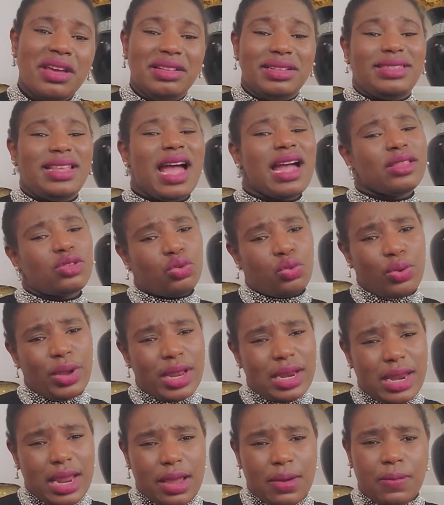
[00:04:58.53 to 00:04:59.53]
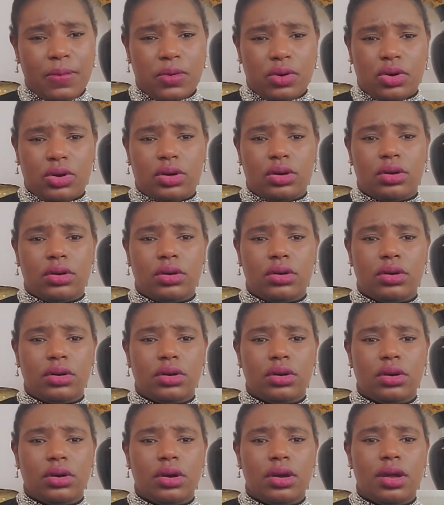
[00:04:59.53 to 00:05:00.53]
Start reading books.
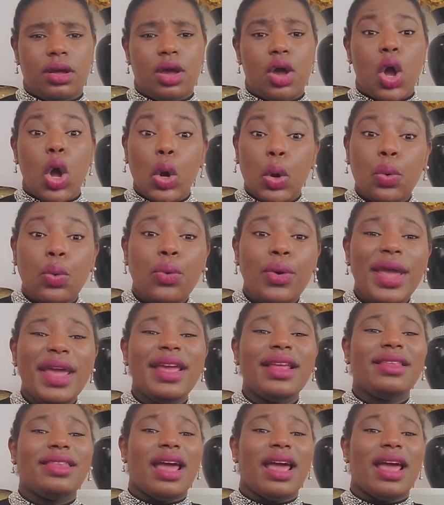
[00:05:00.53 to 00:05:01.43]
read